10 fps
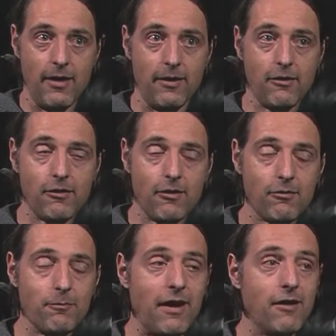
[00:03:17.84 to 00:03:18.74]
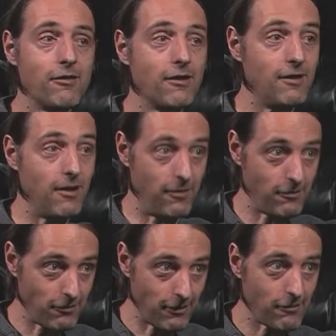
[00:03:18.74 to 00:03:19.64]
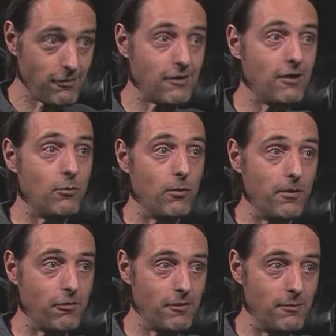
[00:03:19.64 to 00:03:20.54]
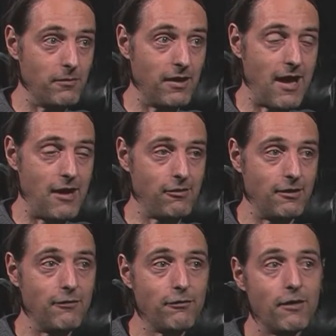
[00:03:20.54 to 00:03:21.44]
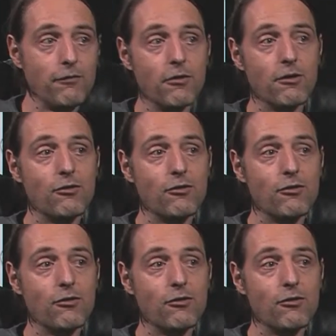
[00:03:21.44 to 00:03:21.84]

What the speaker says: And this is exactly what the symbol has. And if you